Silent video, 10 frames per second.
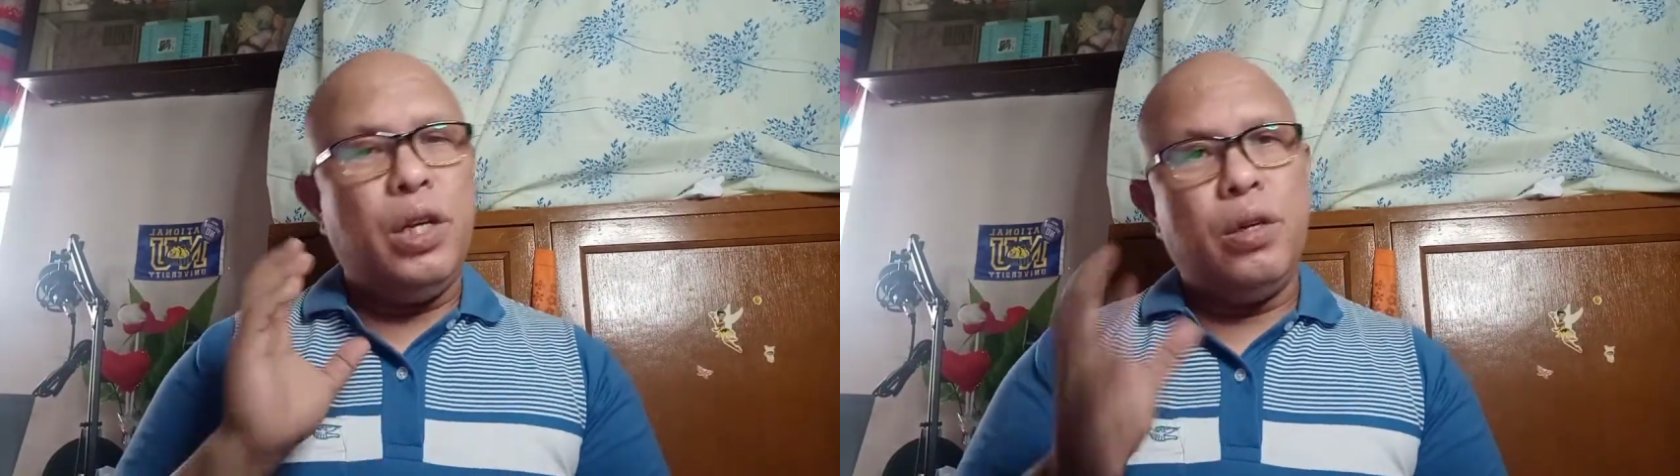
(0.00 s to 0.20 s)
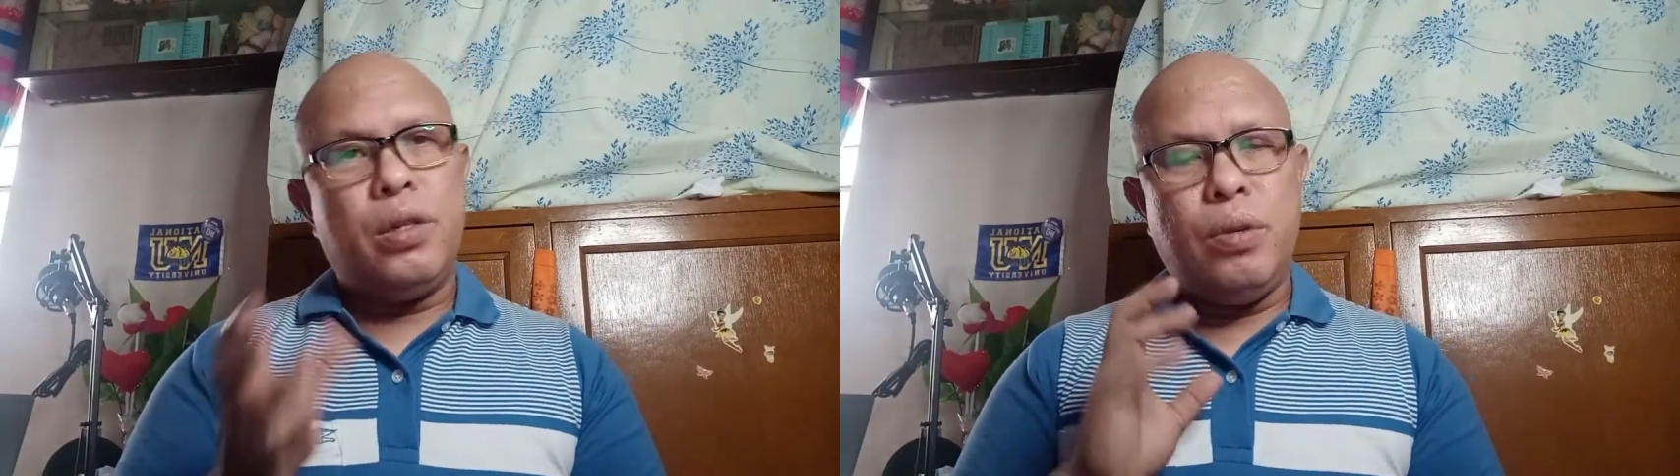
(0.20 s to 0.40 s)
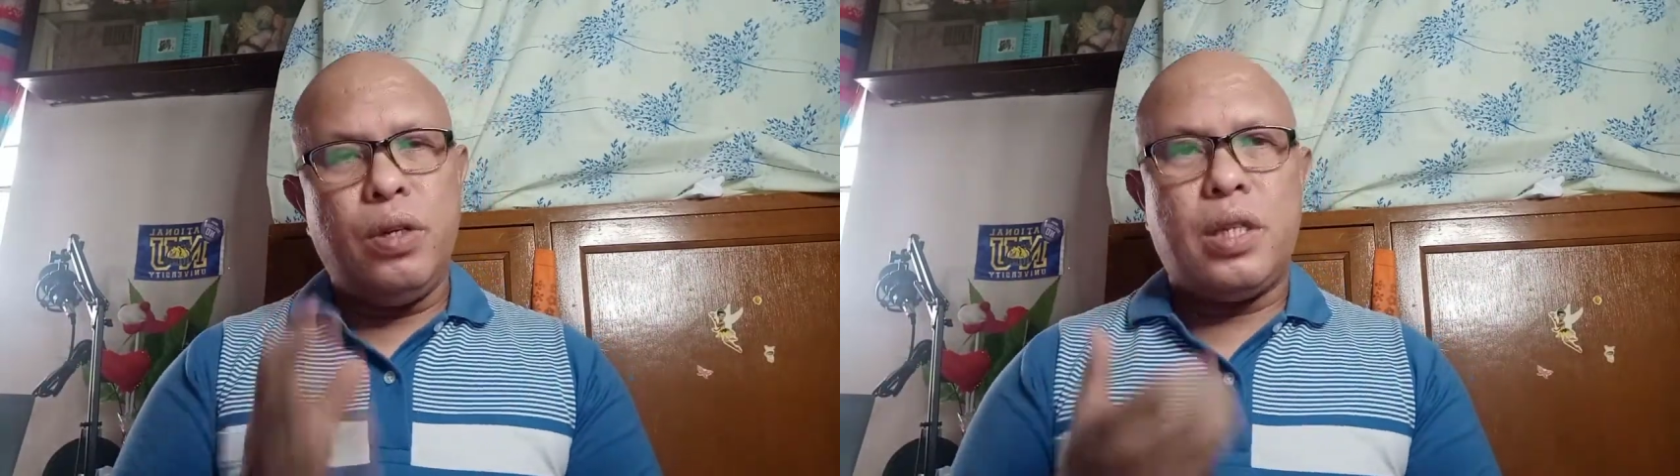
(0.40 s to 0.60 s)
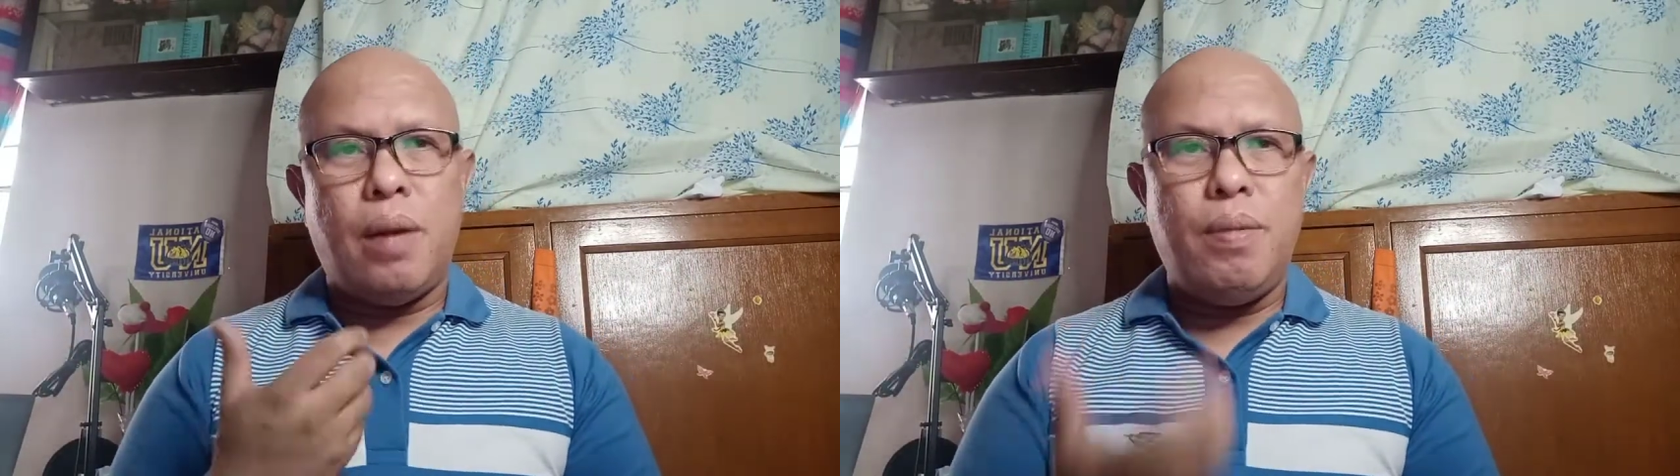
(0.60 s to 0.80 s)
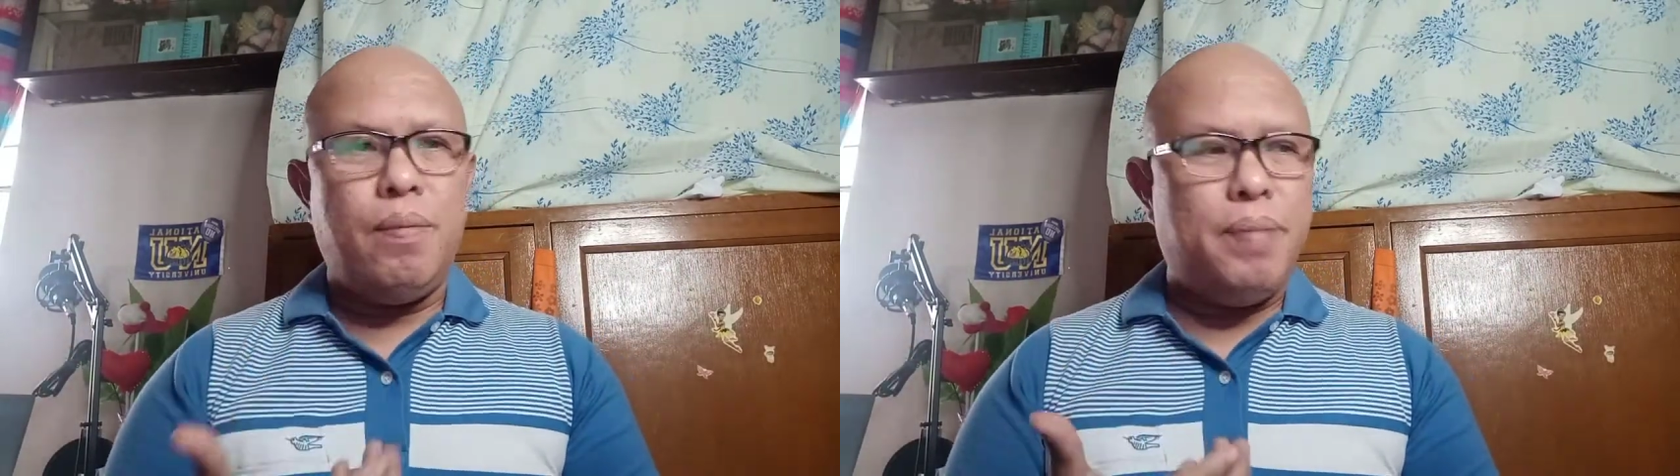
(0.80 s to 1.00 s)
when you
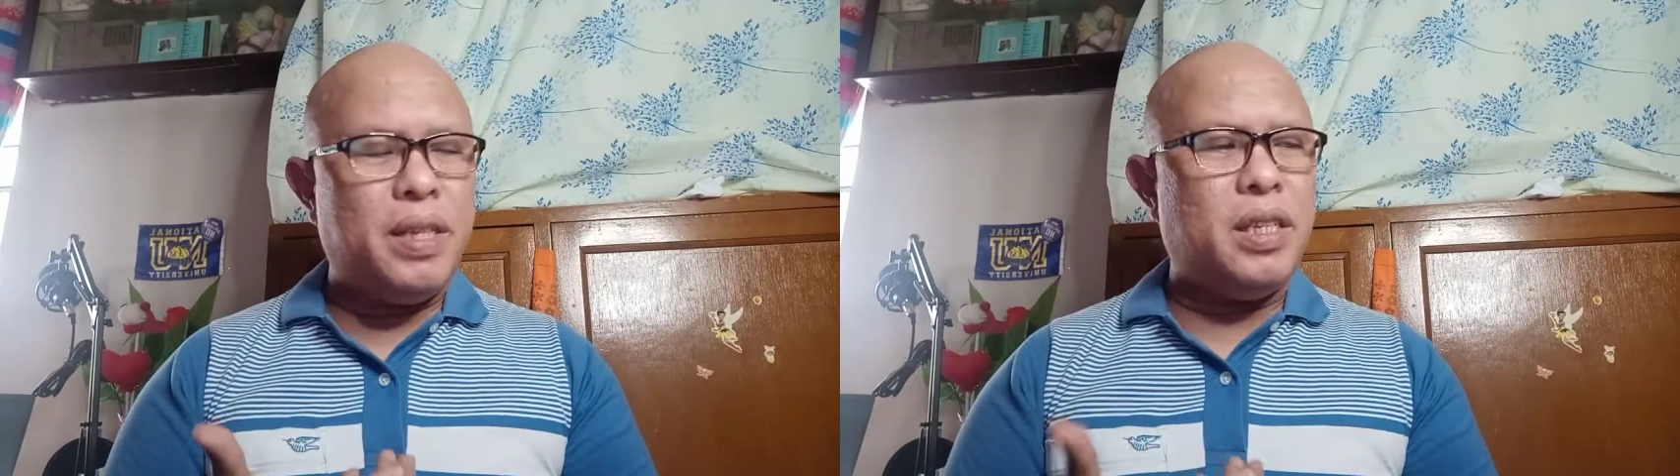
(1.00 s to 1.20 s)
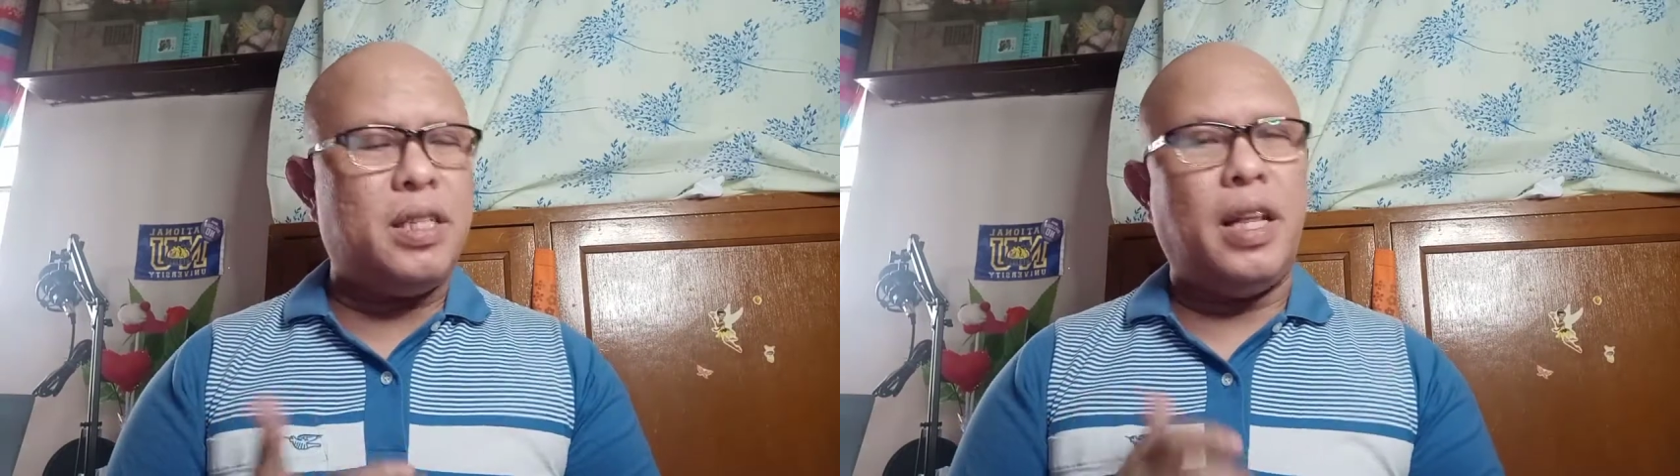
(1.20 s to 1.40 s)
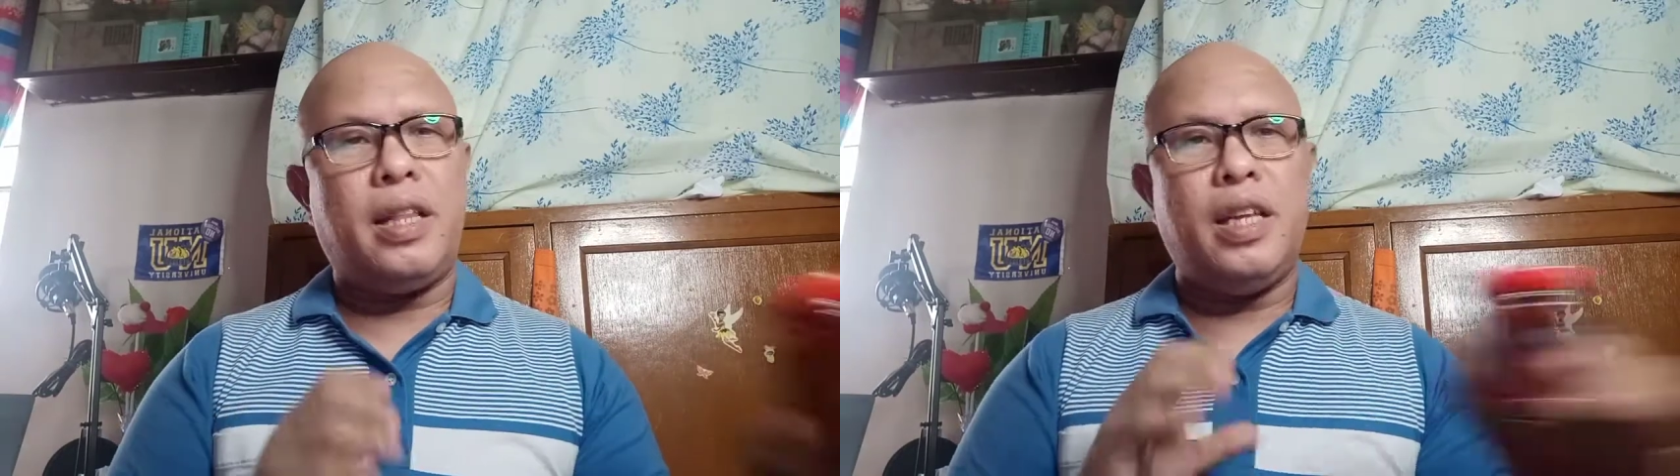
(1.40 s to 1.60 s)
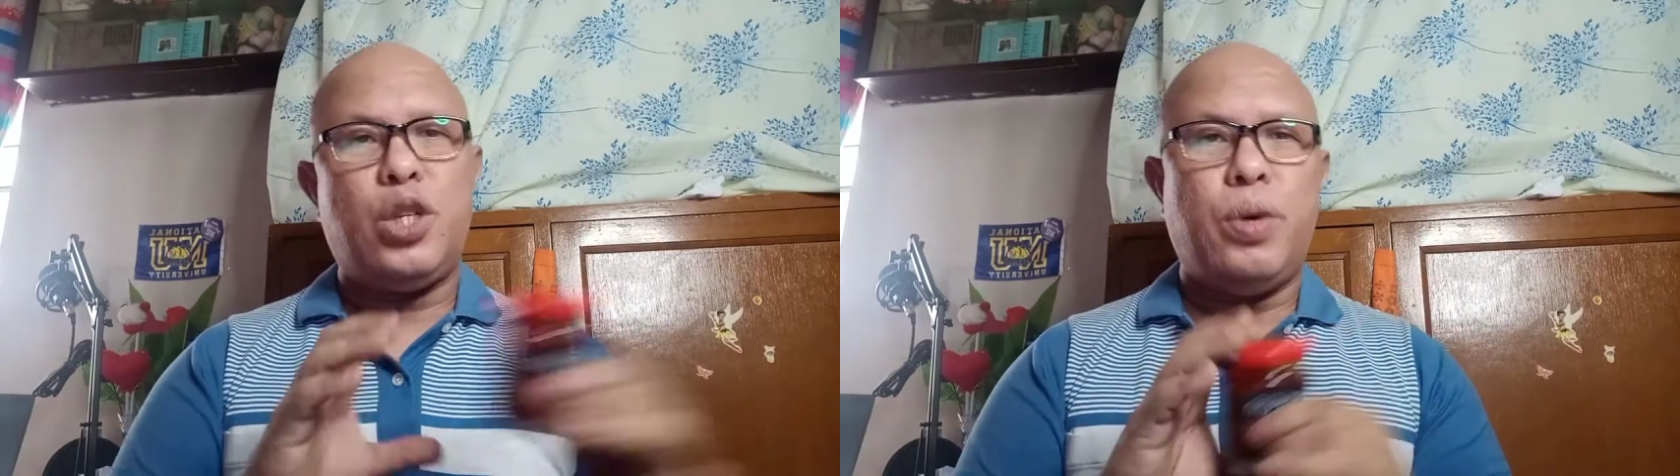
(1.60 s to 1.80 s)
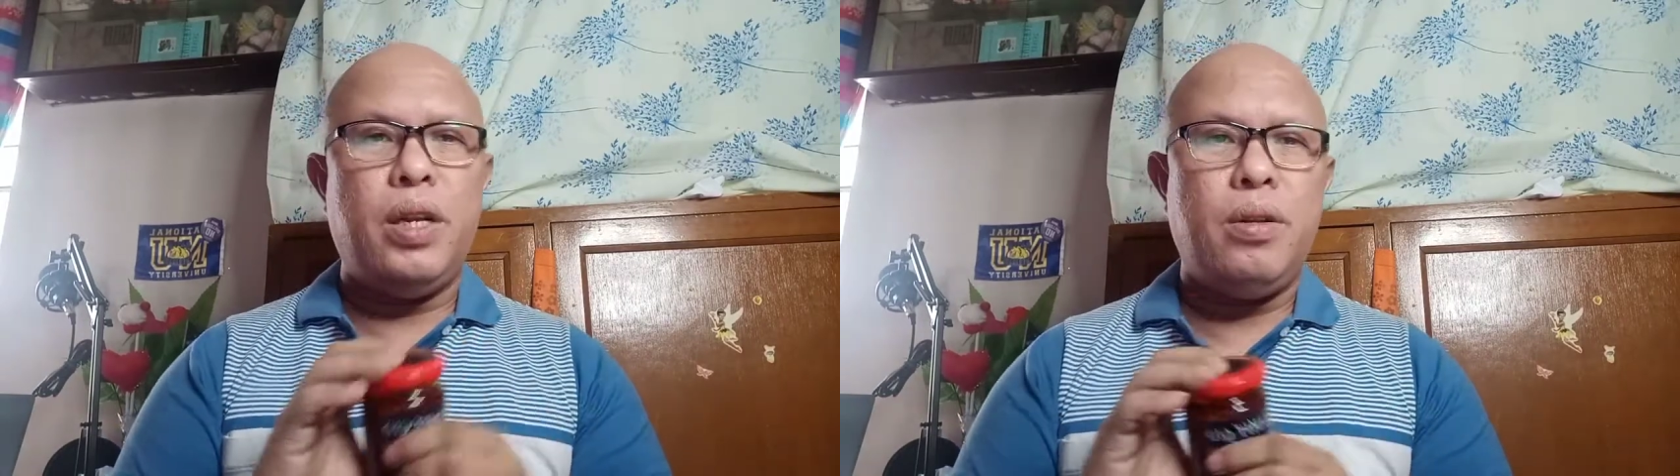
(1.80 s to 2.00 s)
start a business like
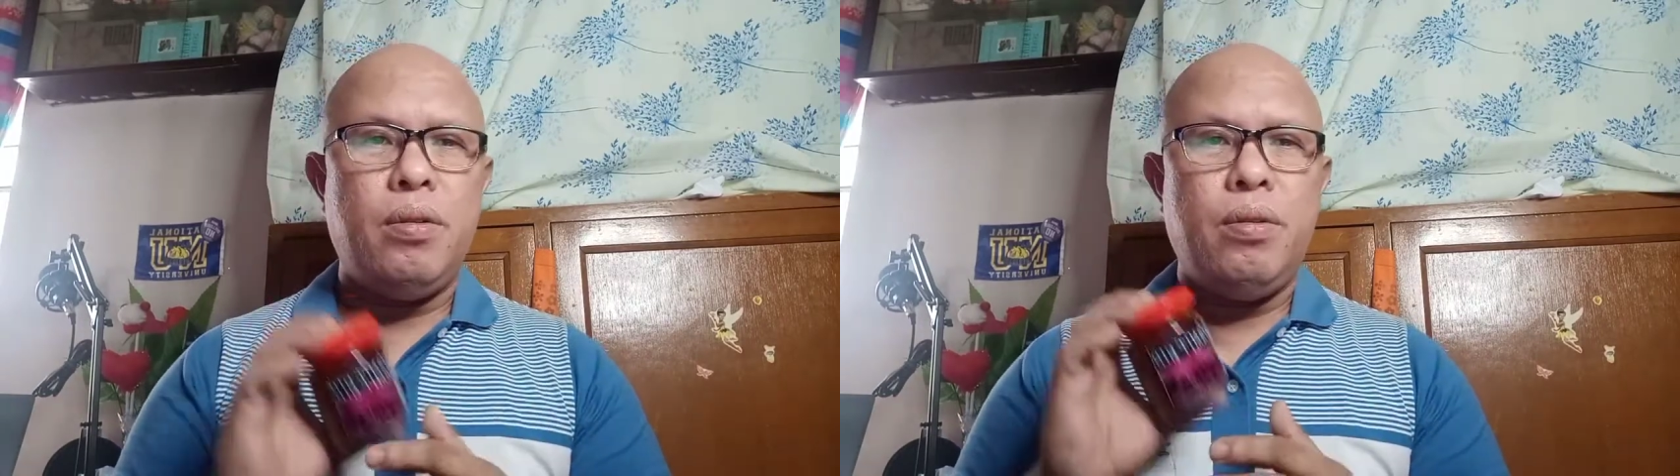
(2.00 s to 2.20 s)
this one,